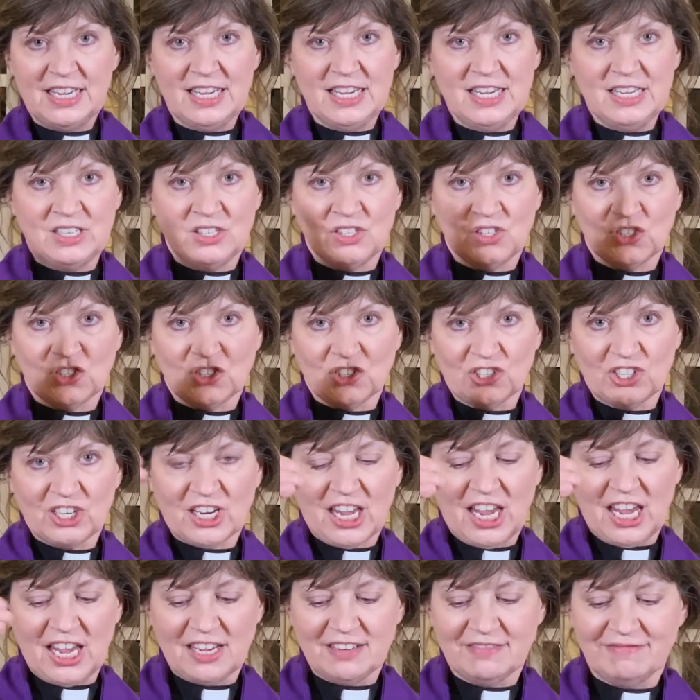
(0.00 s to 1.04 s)
Eastern
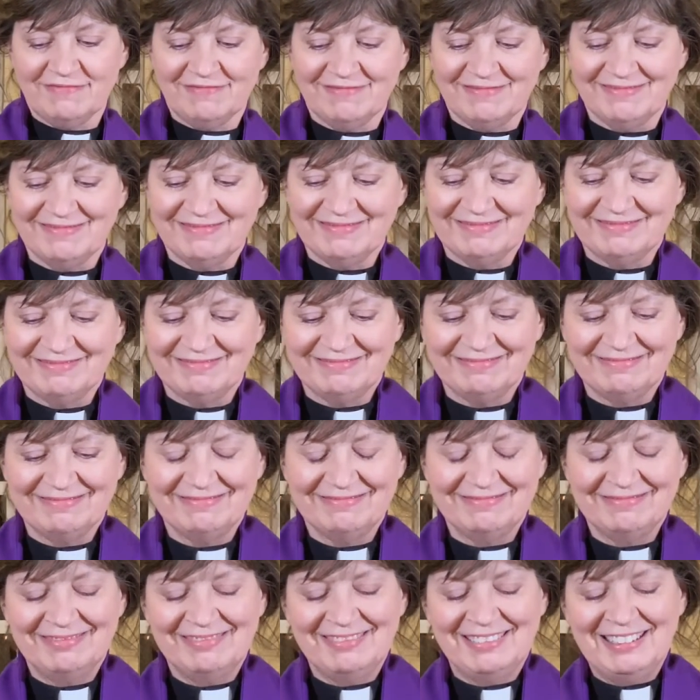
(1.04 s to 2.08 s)
Gate.
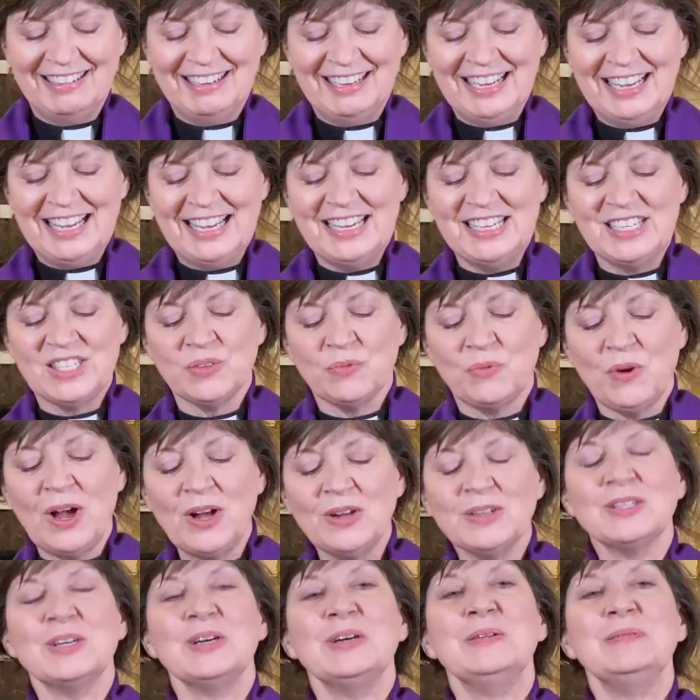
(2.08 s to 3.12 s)
He's
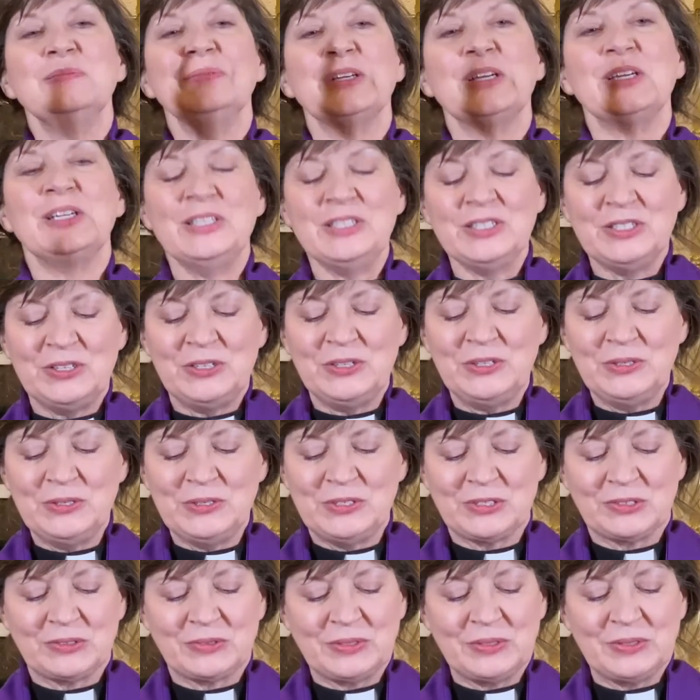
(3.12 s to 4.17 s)
welcomed into
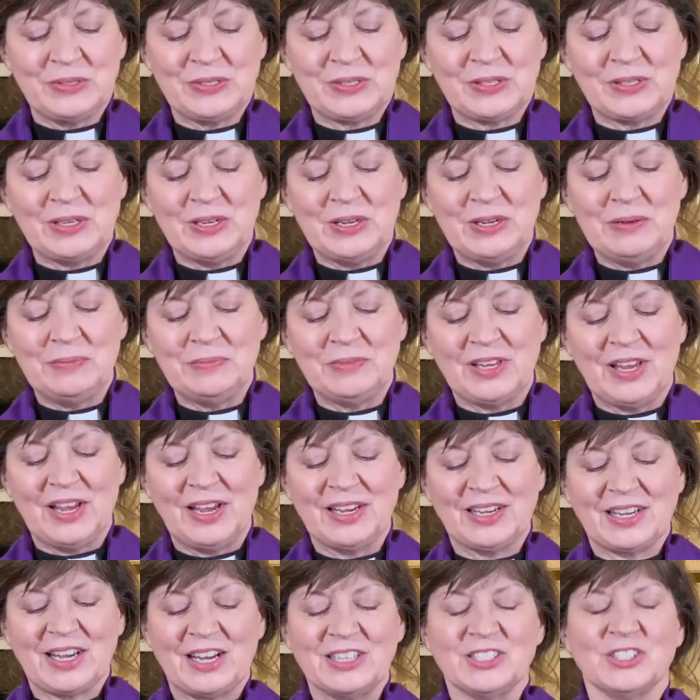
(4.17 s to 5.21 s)
Jerusalem
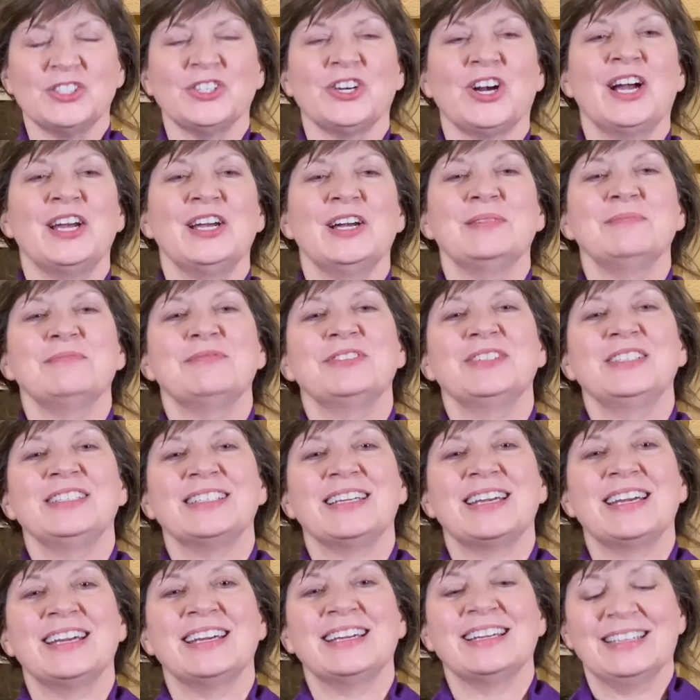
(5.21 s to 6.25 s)
like a
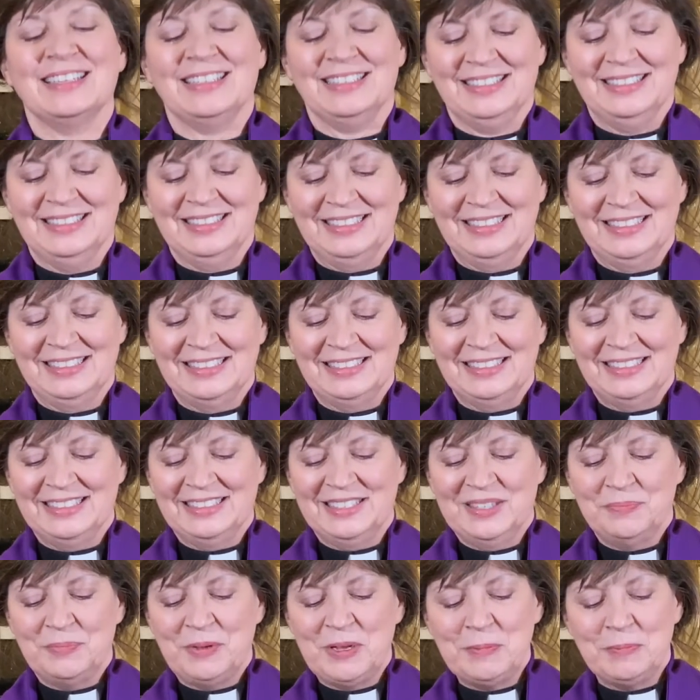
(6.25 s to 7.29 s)
triumphant king.
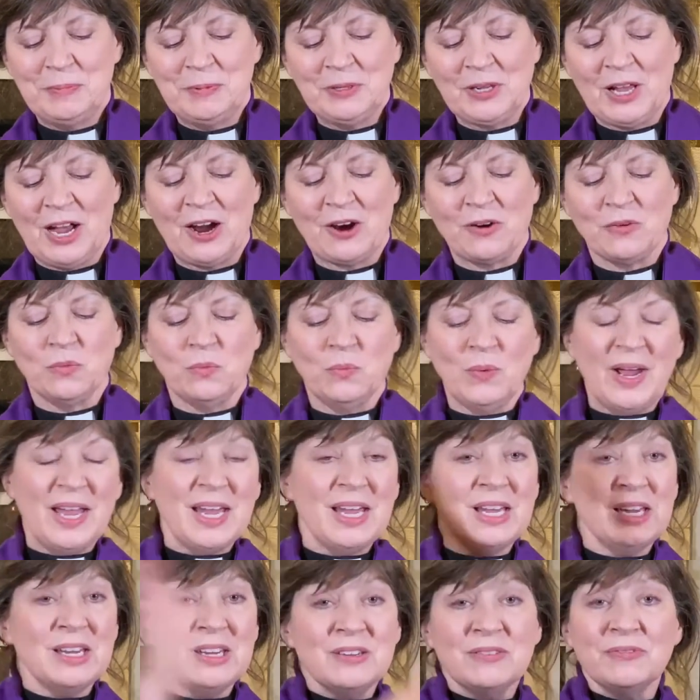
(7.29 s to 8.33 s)
People are
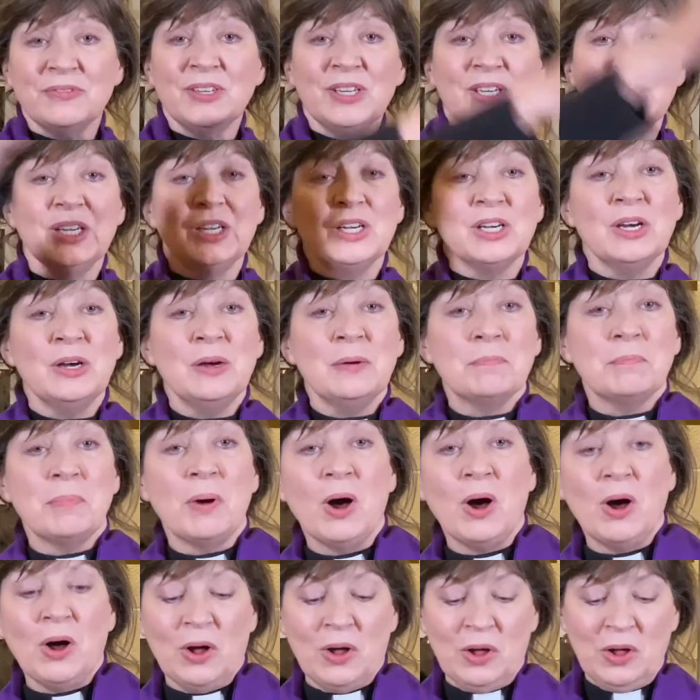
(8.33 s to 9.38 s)
waving
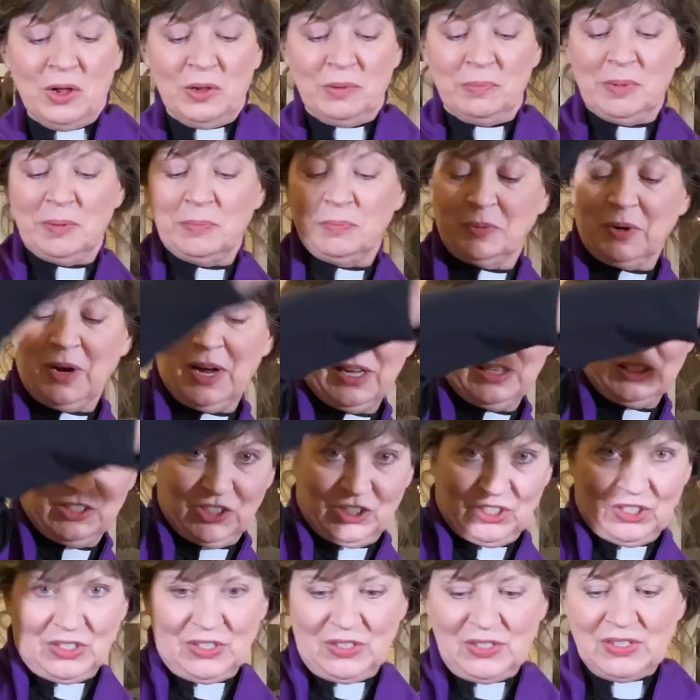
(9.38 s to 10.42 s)
palm
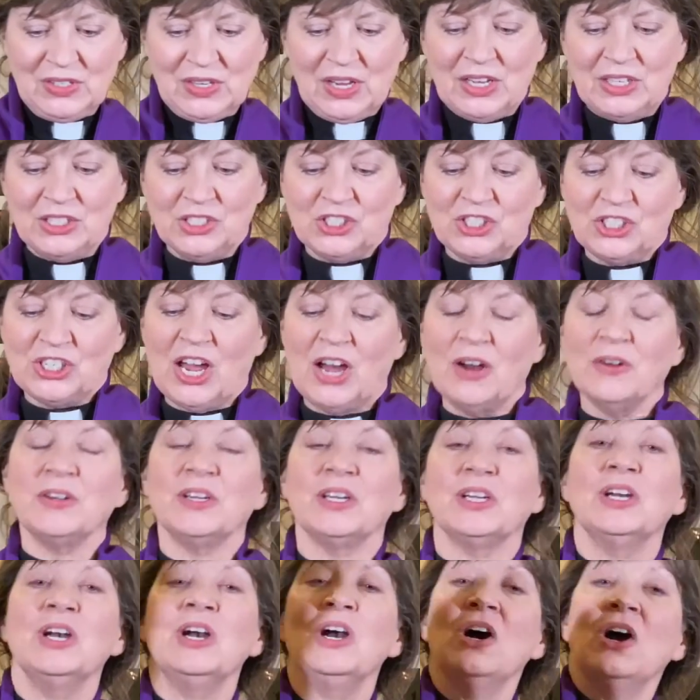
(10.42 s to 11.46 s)
branches and
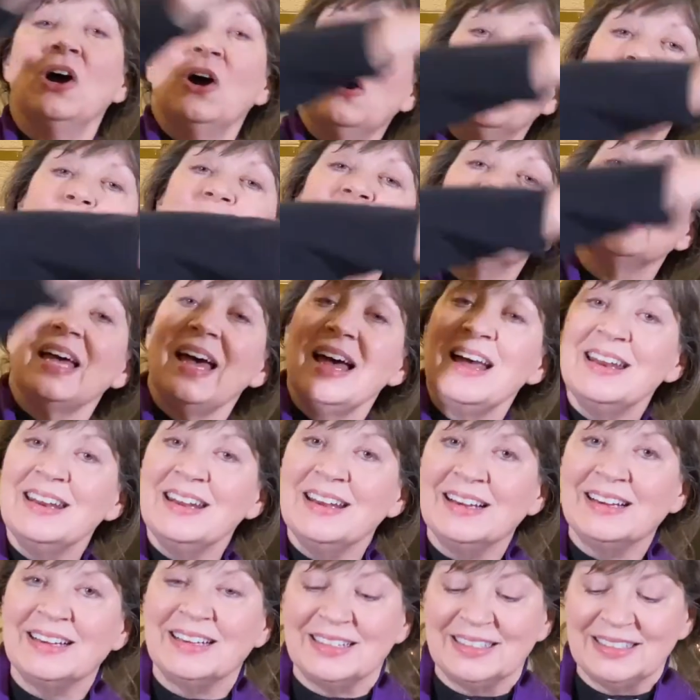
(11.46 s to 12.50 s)
shouting,
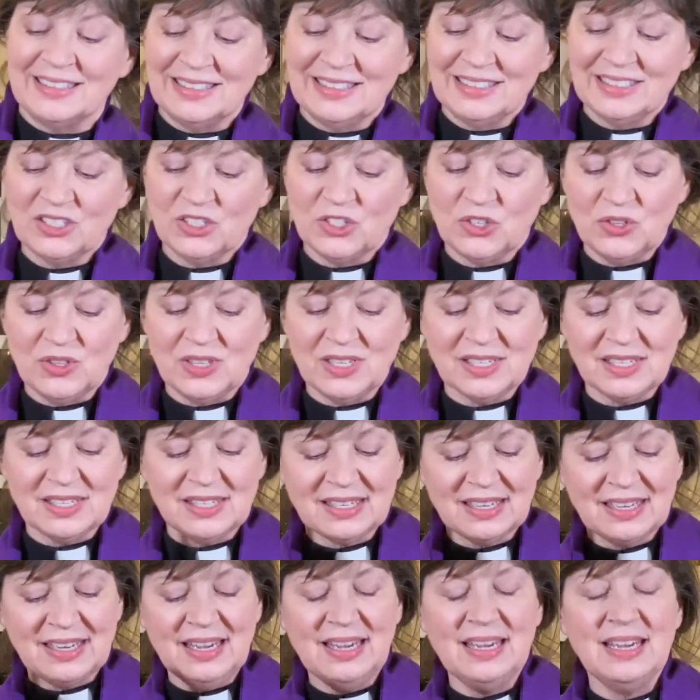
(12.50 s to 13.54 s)
"Hosanna!" to
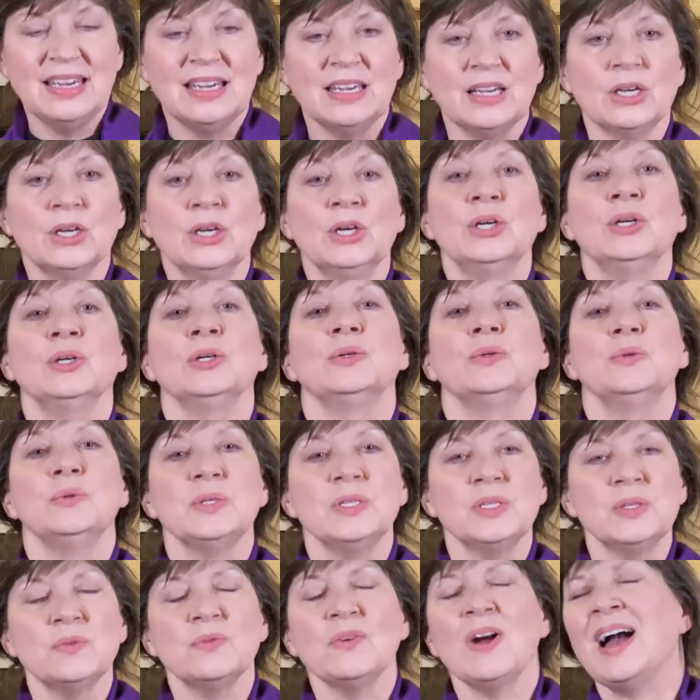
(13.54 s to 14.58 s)
this king who
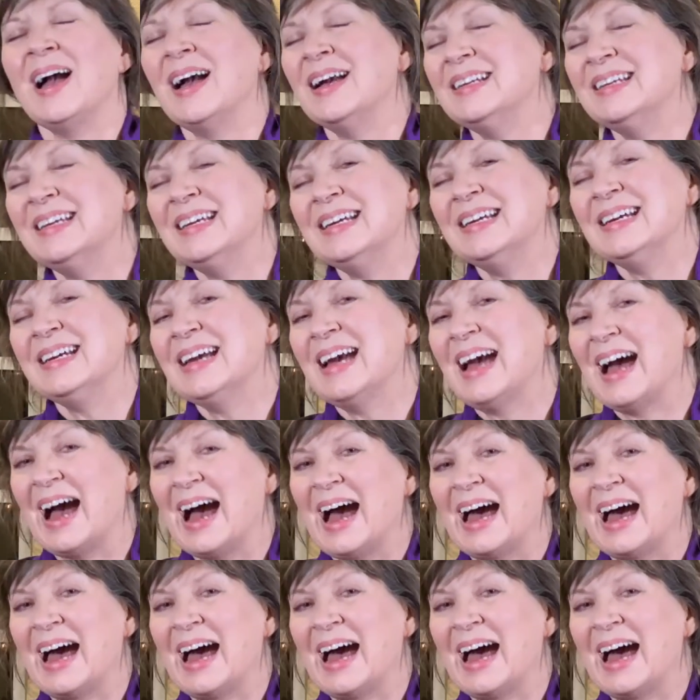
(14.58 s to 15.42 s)
is riding